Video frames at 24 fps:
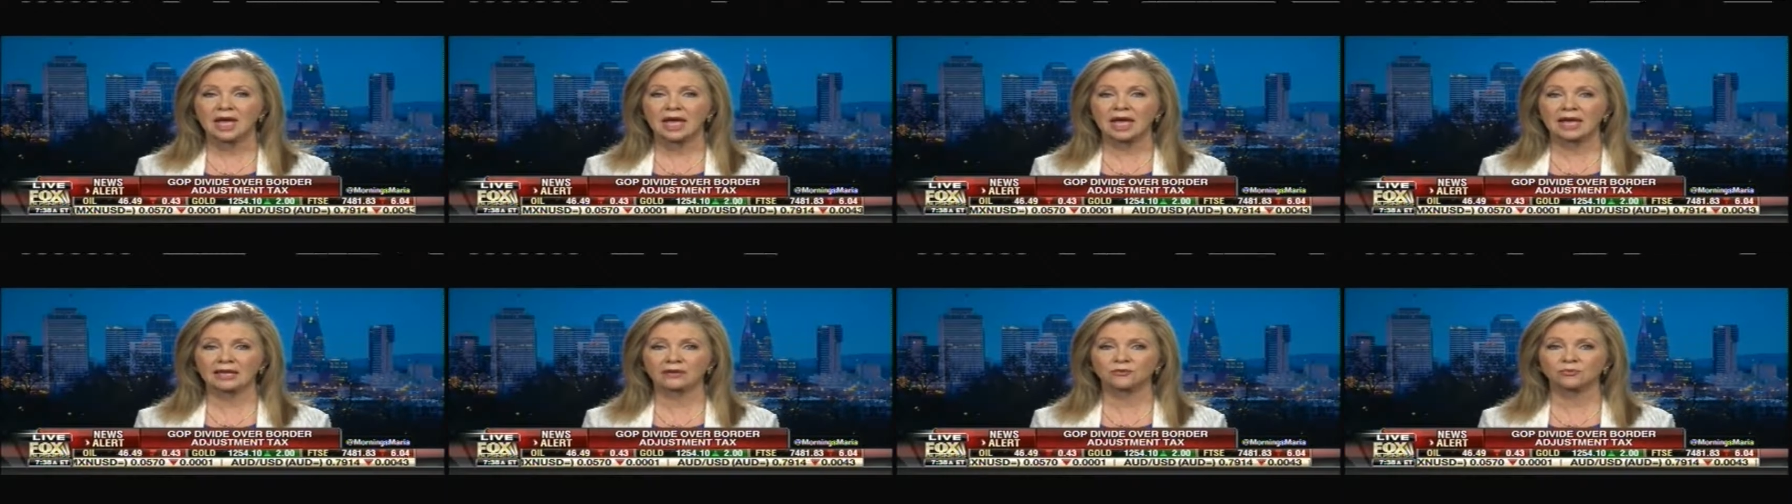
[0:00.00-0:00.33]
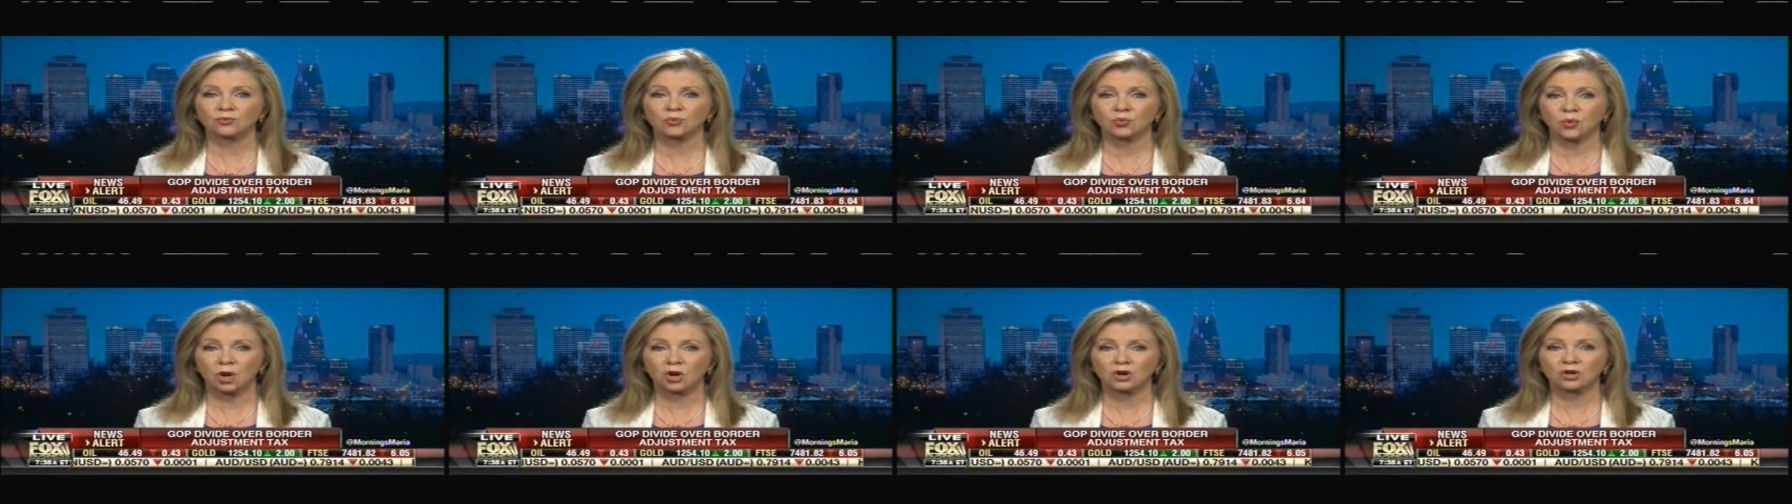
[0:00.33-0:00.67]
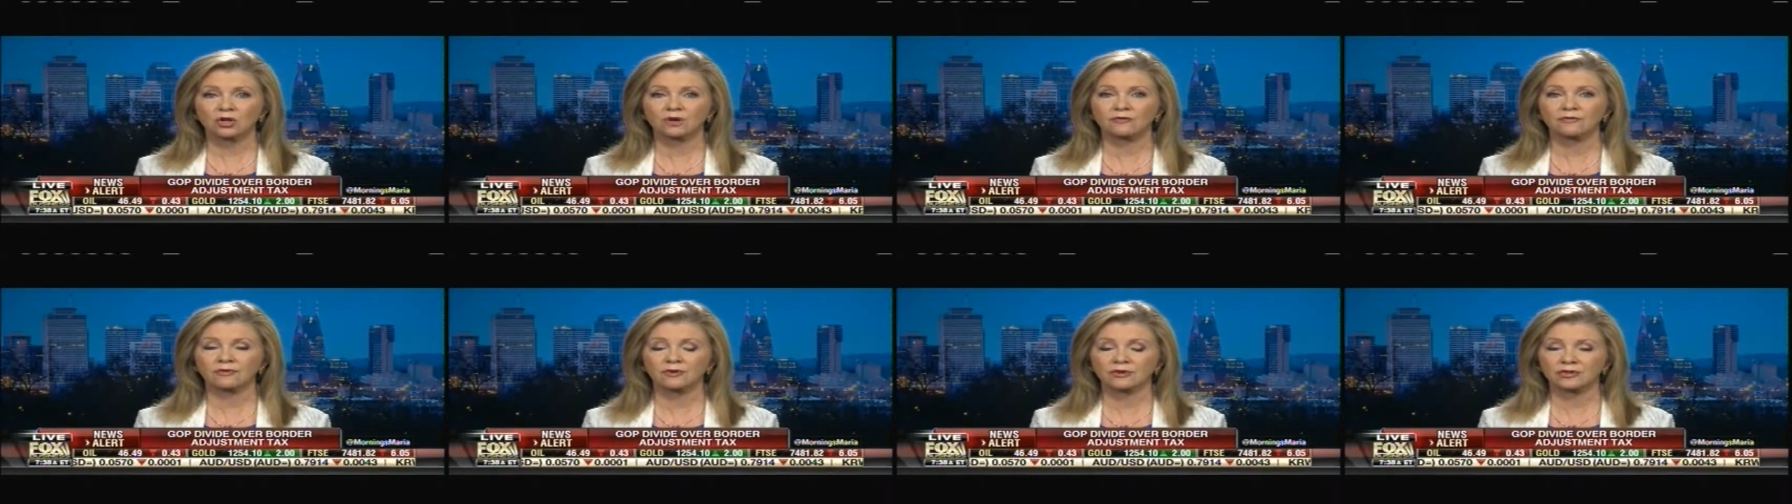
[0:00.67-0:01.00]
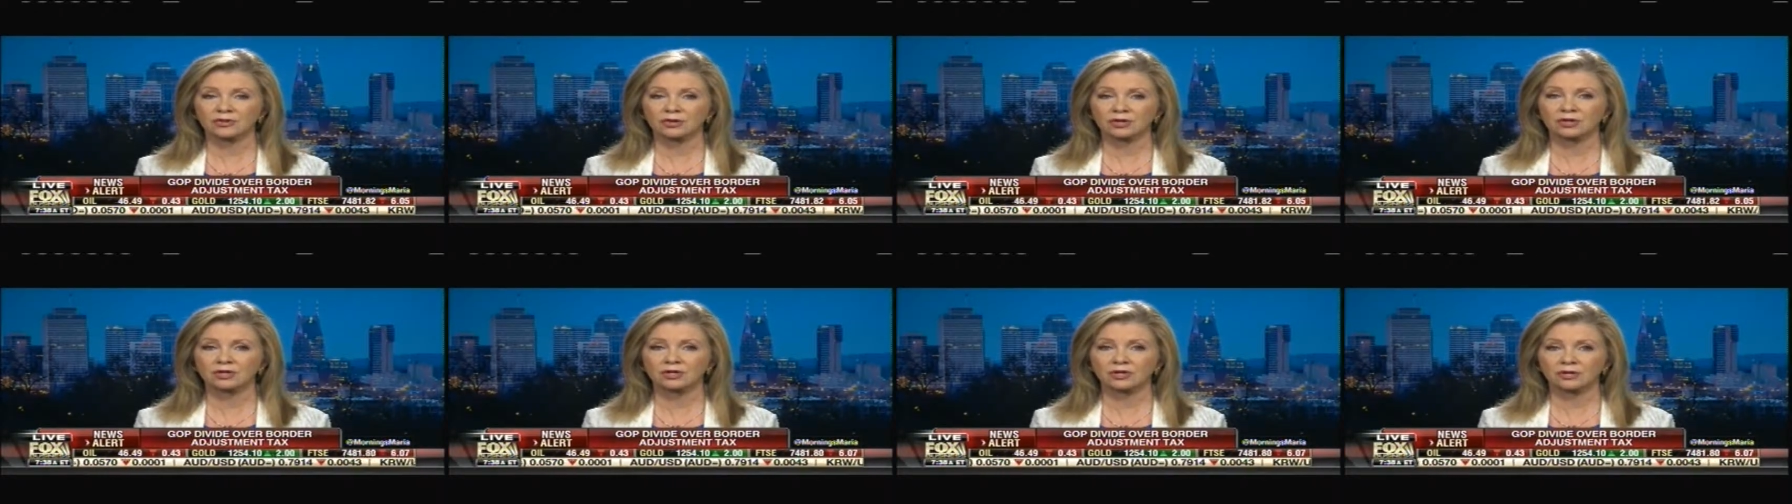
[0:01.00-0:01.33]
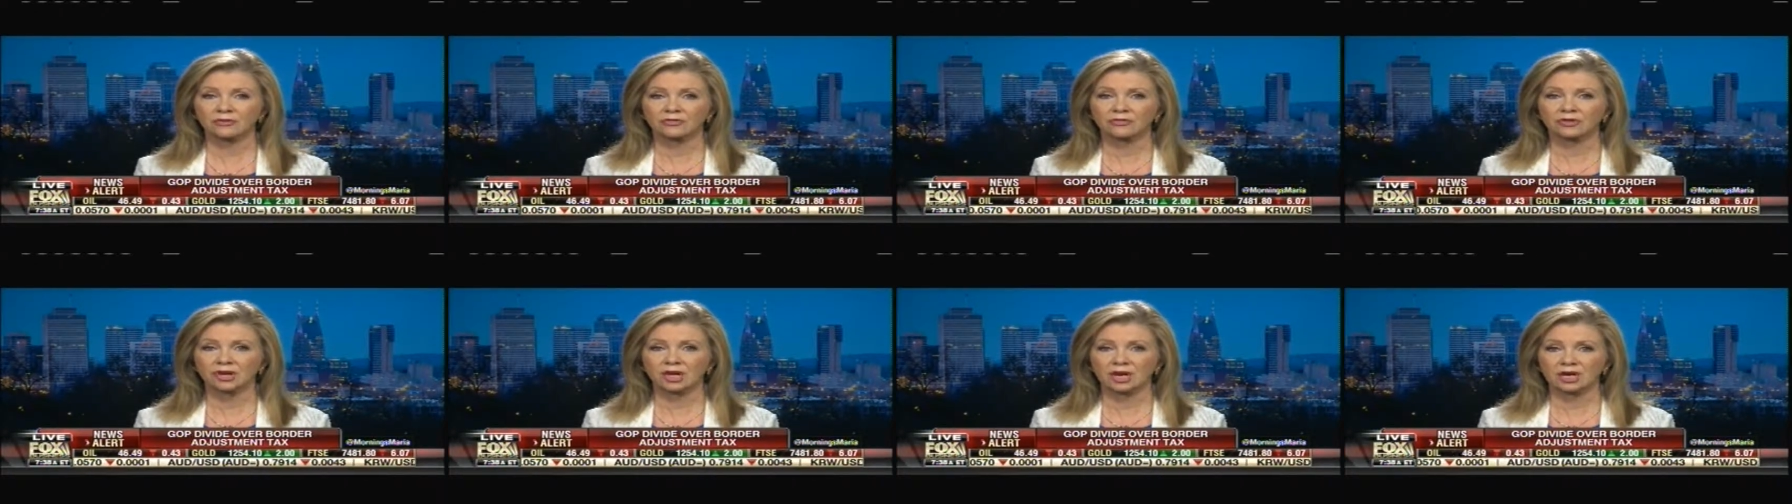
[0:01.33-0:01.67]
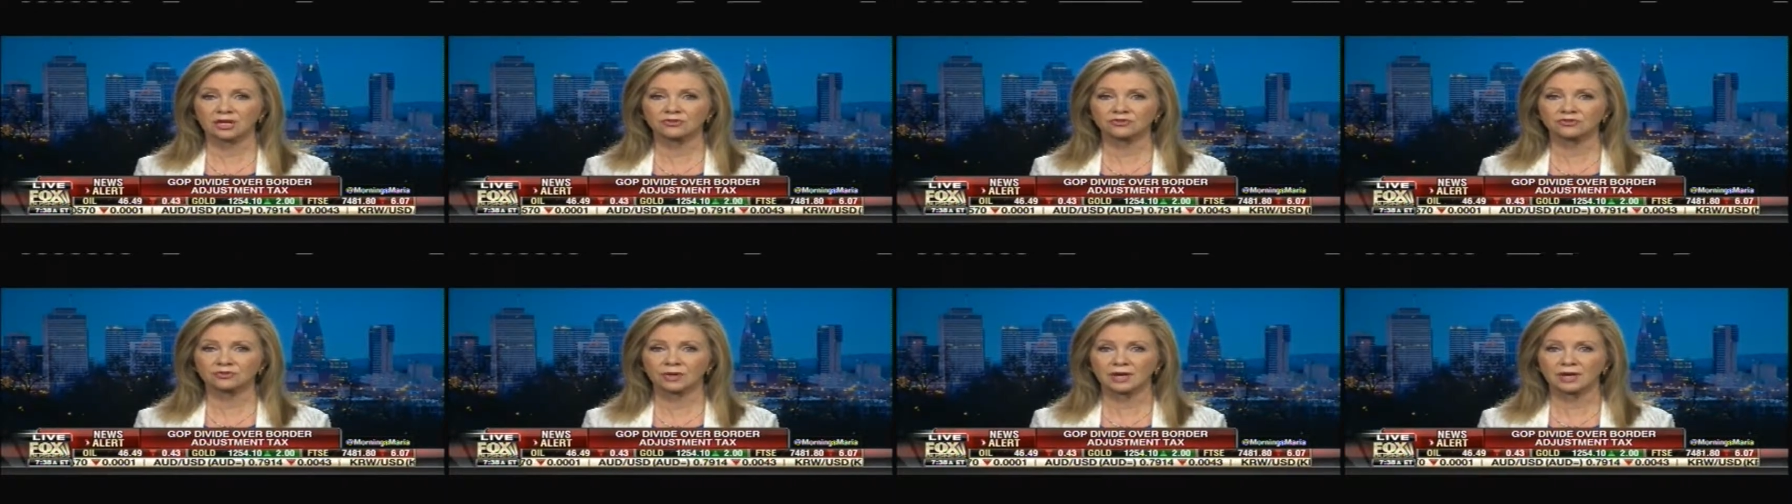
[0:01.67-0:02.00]
and work for the good of the
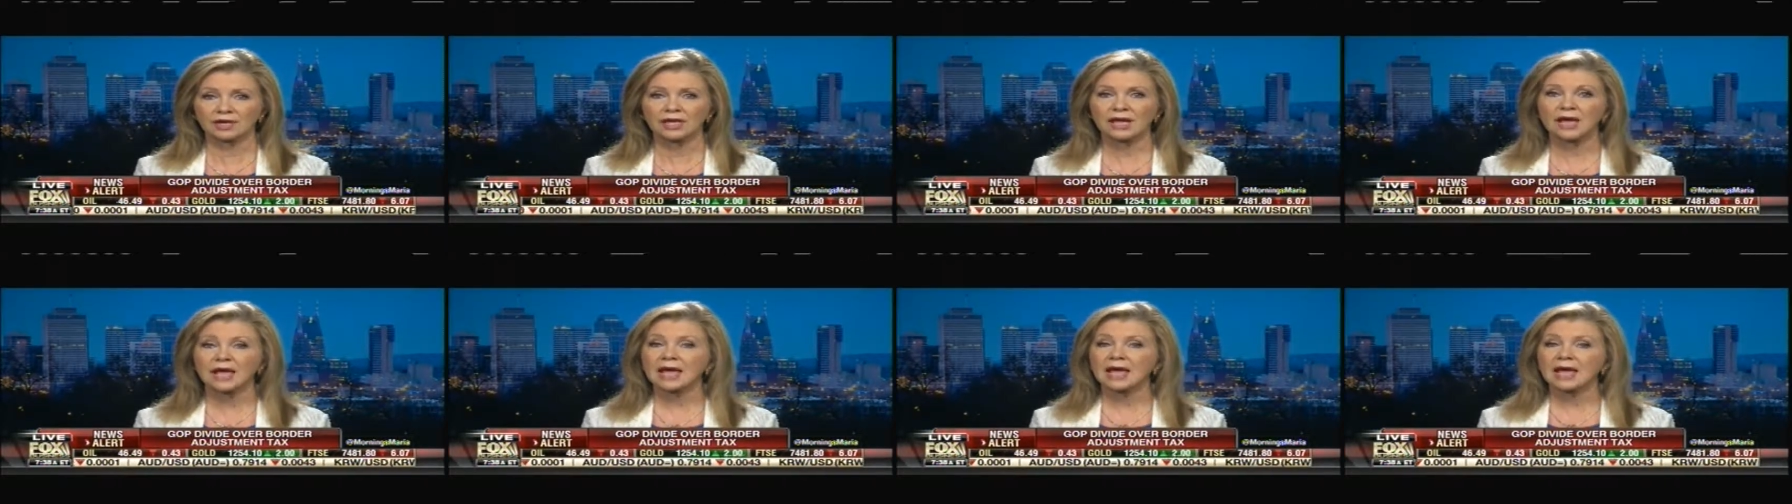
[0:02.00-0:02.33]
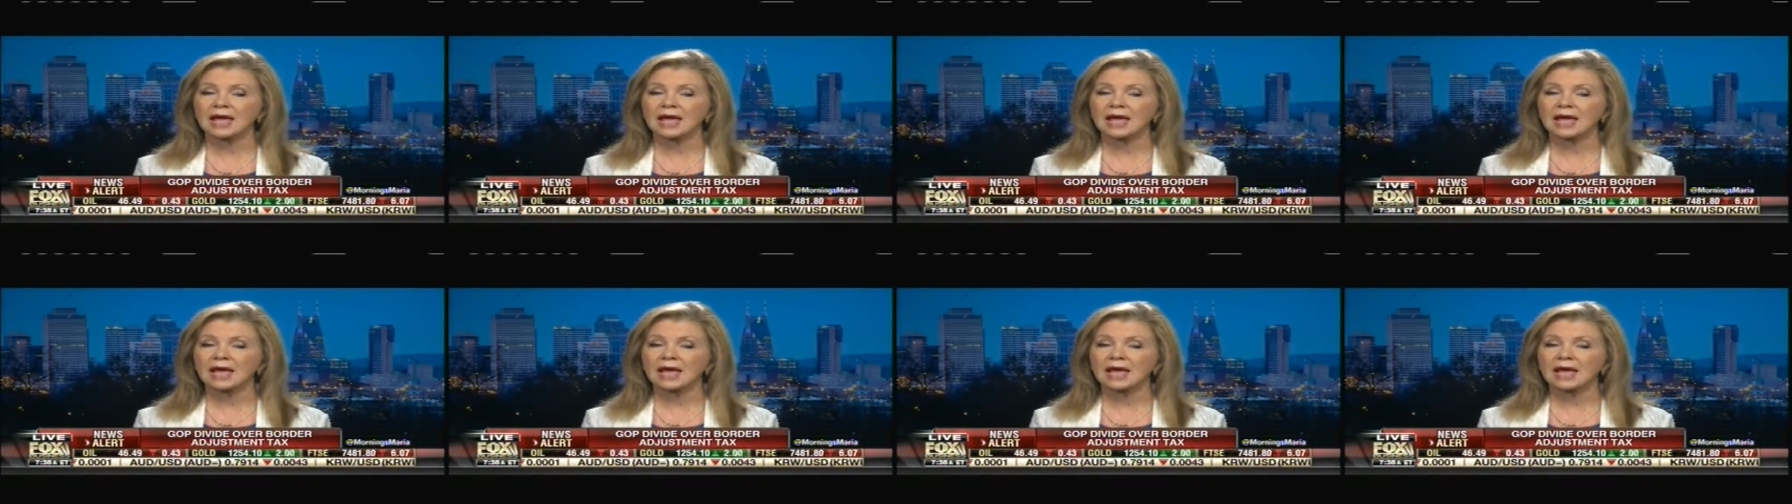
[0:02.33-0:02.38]
country